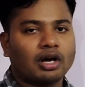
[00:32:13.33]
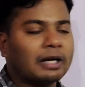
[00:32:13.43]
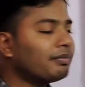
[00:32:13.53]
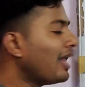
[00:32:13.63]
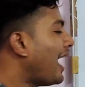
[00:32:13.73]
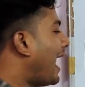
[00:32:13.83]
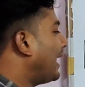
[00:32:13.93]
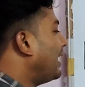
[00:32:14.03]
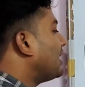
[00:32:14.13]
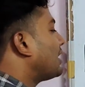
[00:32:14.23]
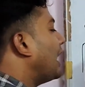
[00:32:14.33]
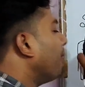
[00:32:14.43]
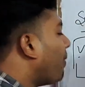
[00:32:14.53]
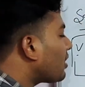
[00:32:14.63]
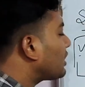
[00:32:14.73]
Okay, and it is
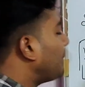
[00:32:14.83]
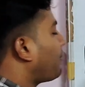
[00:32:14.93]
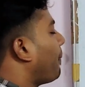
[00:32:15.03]
inversely